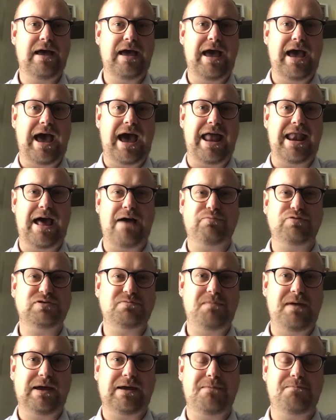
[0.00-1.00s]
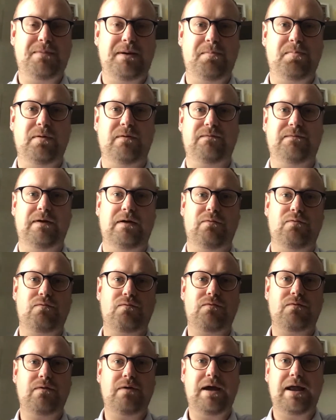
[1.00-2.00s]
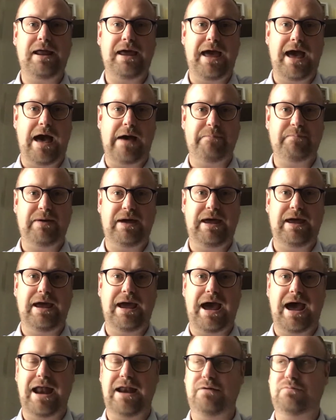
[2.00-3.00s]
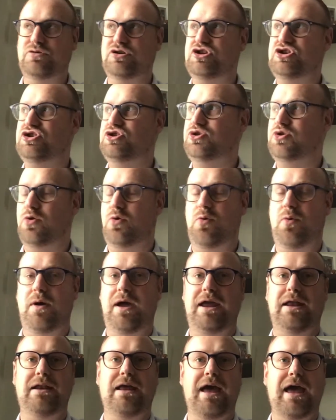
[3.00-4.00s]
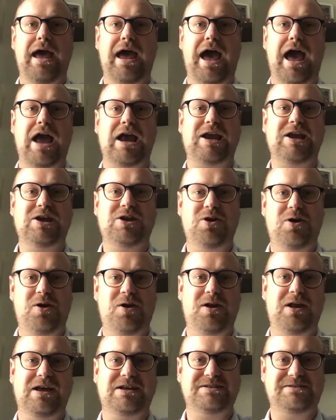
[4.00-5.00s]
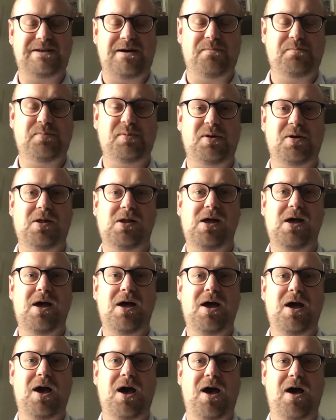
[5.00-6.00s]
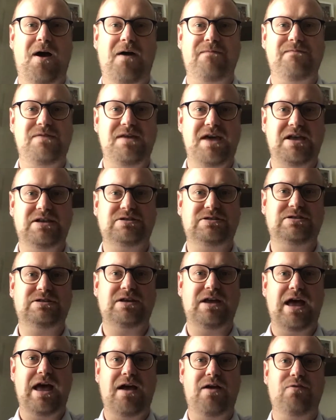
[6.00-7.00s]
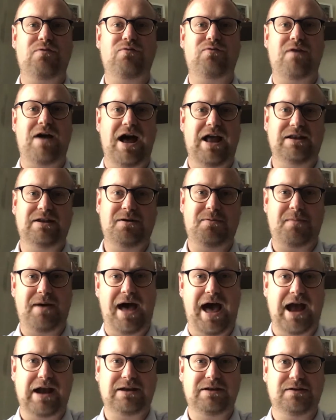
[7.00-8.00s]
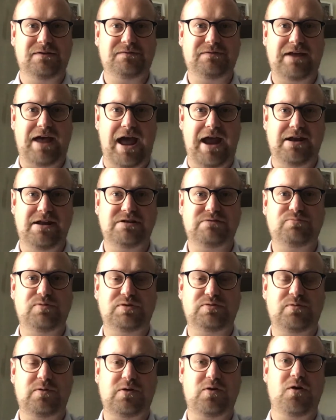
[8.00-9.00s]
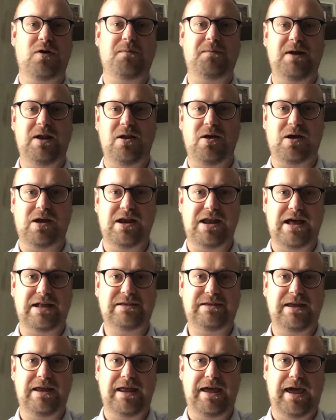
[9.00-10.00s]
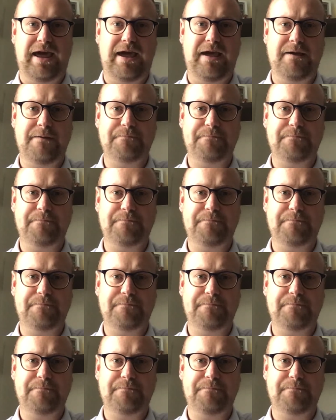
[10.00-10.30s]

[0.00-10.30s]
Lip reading: And that was making people feel really happy, and it was showing a good example of this random act of kindness, which we're going to be looking at today.